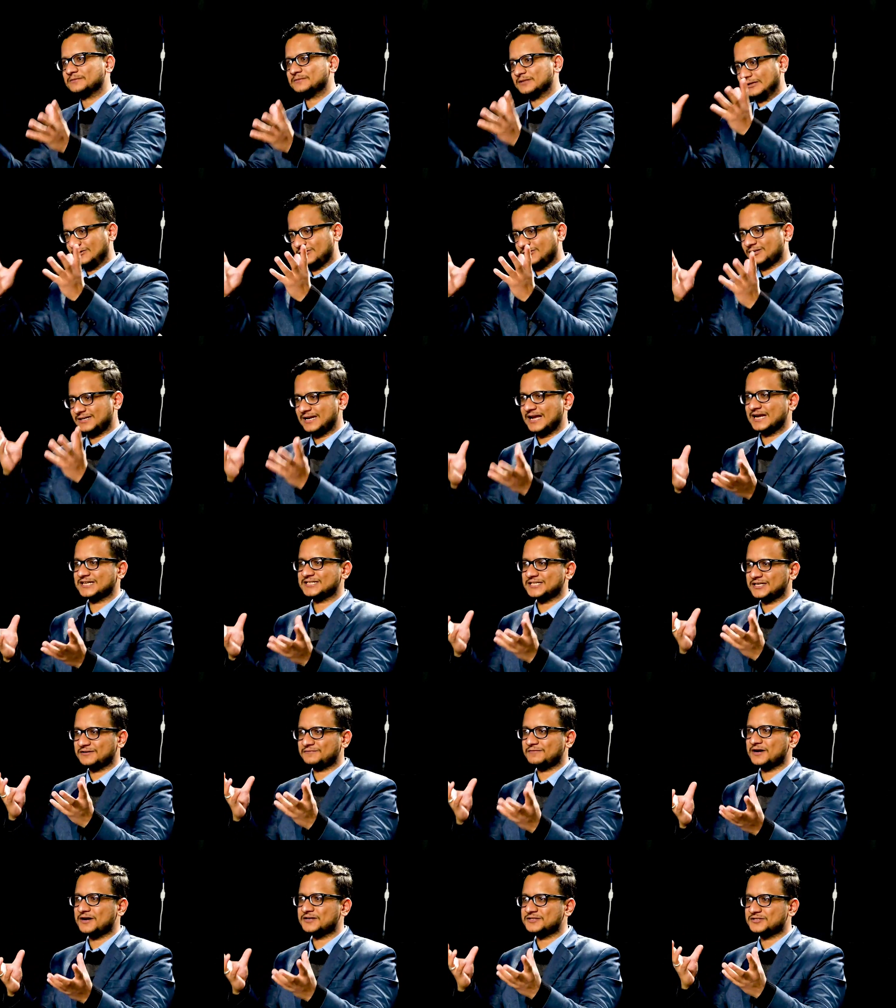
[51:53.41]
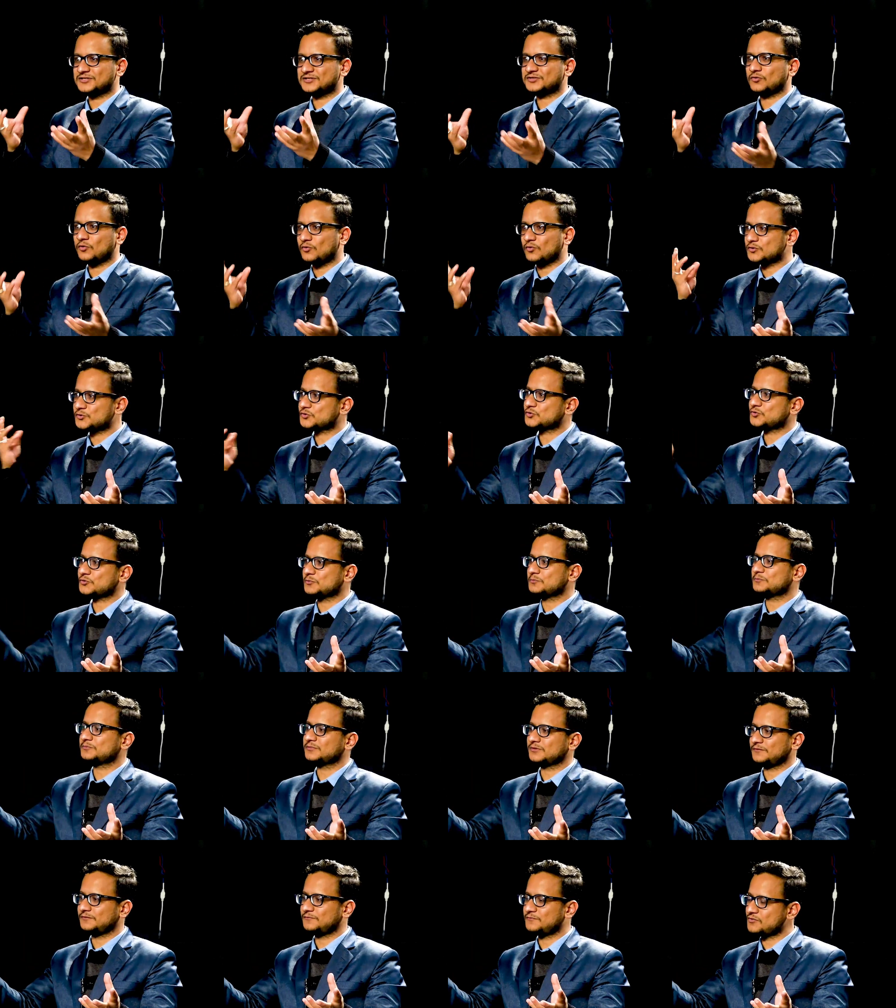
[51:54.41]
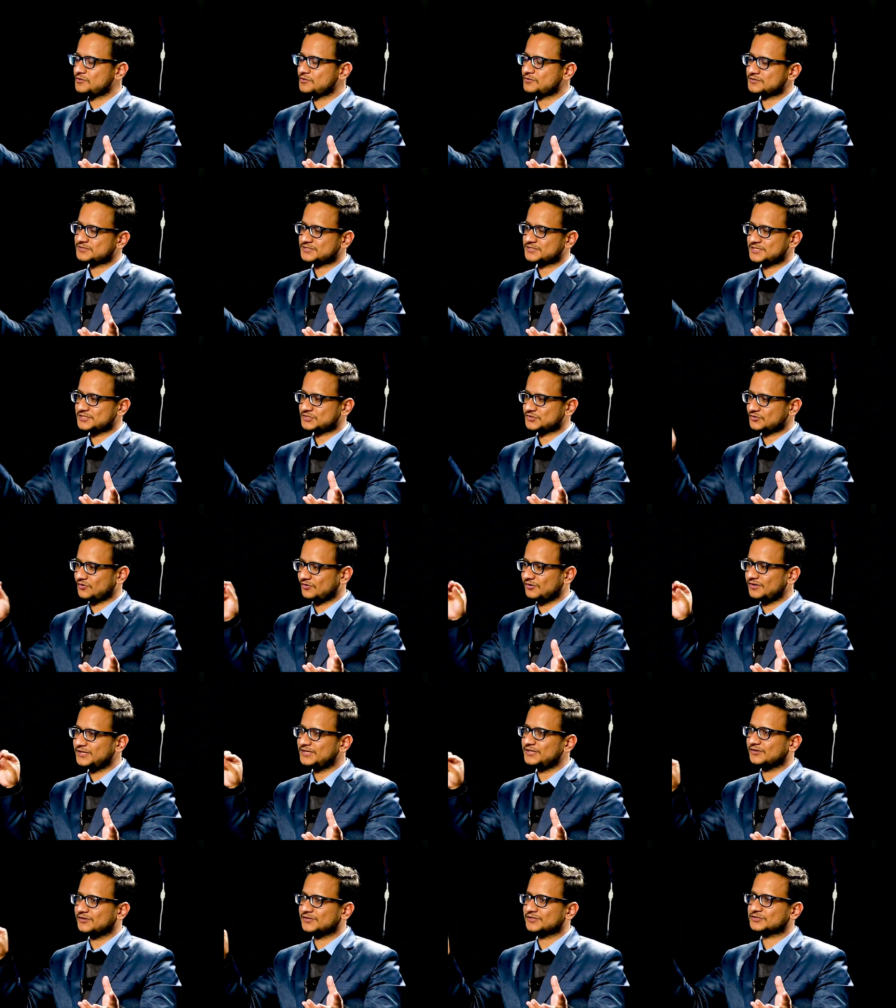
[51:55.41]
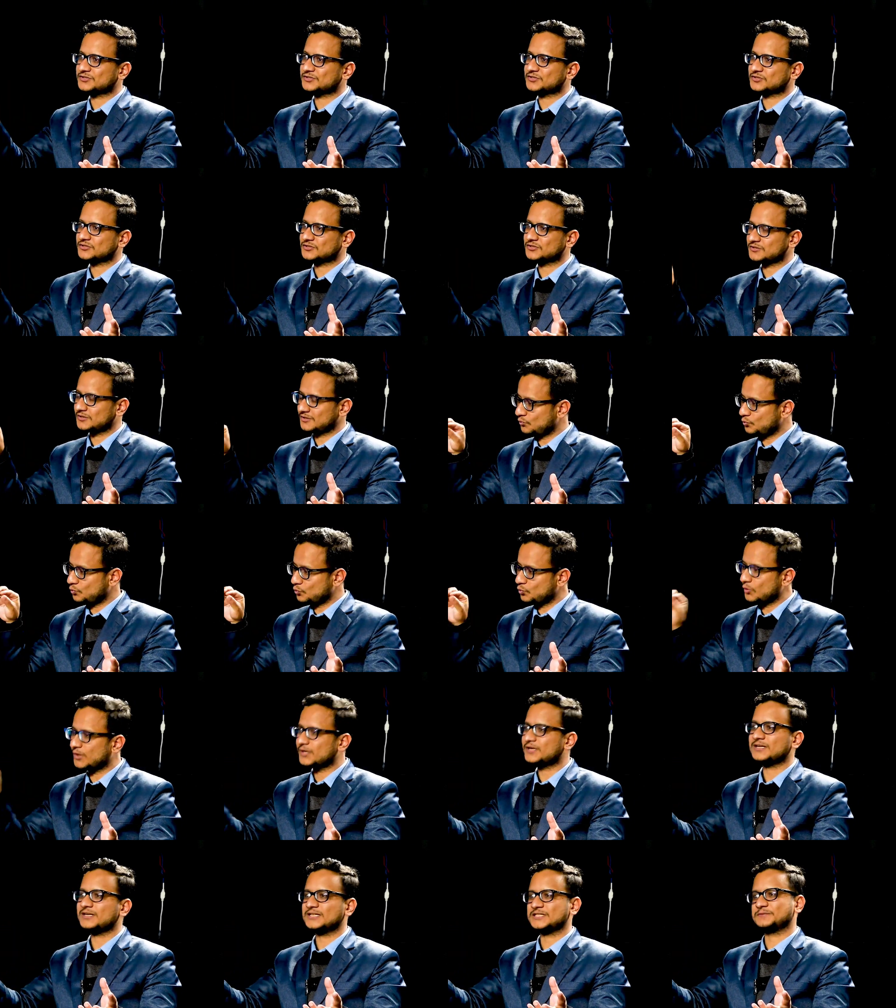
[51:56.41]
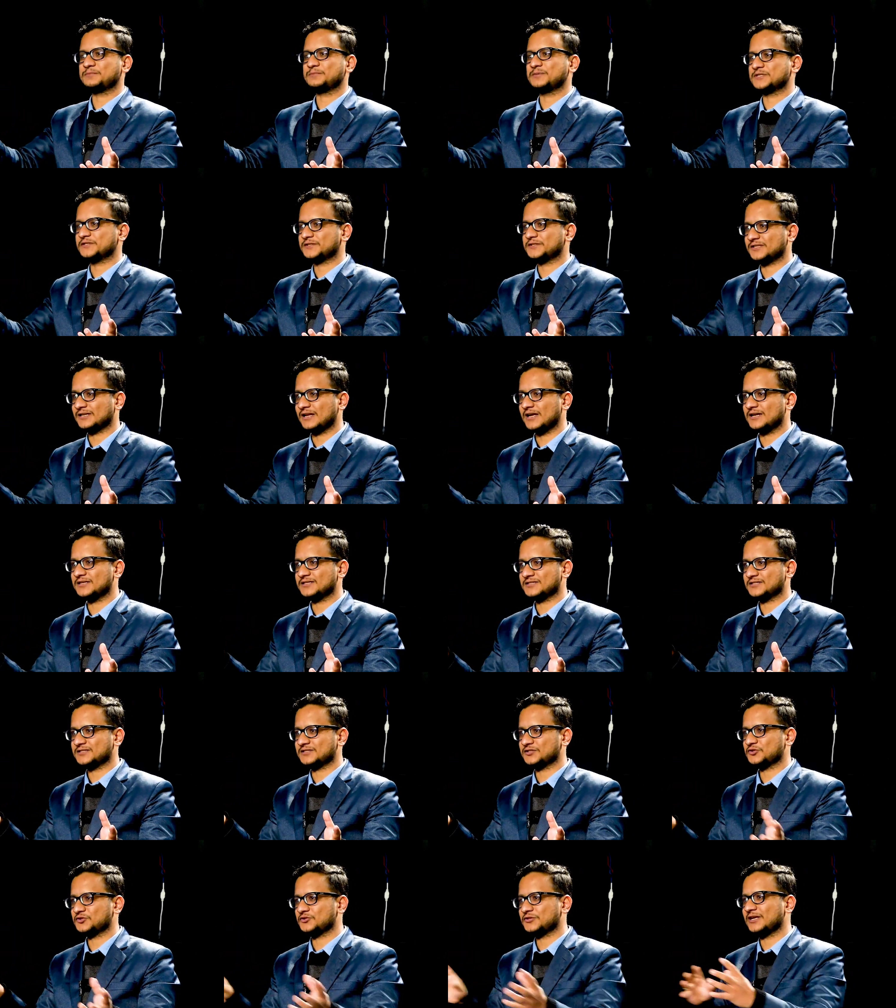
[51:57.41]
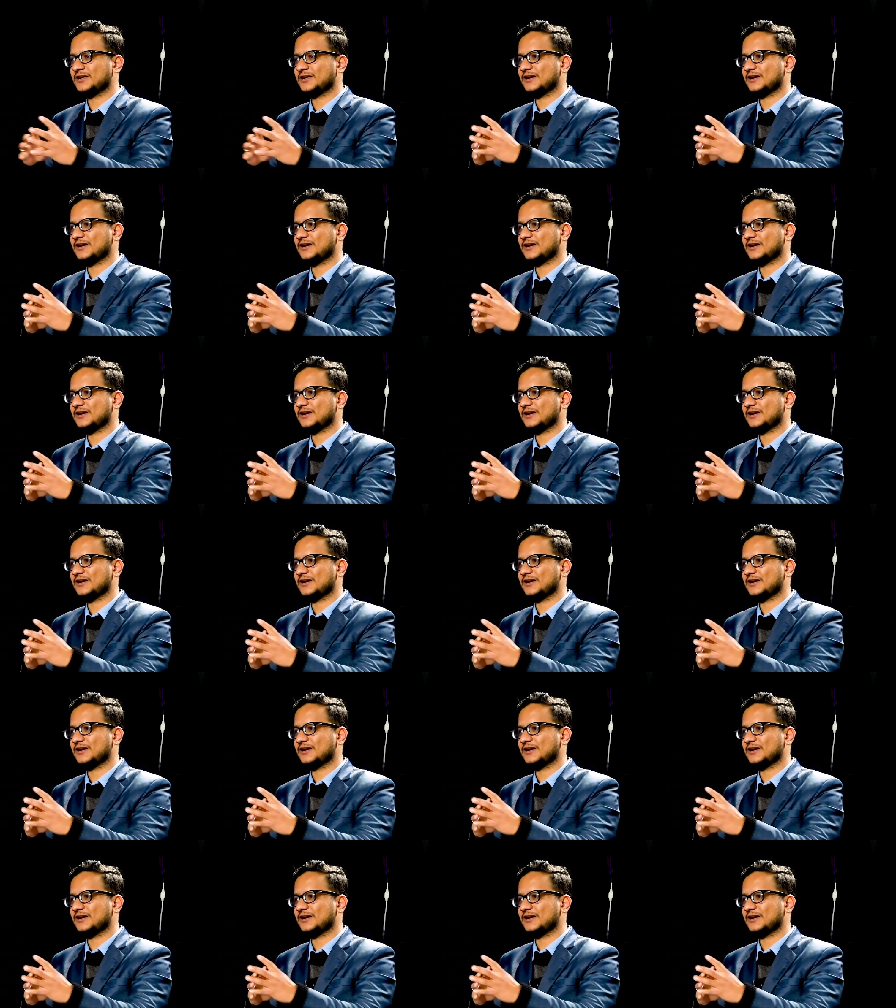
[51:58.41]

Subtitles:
Our tax advisor also focuses only on one specialization. So there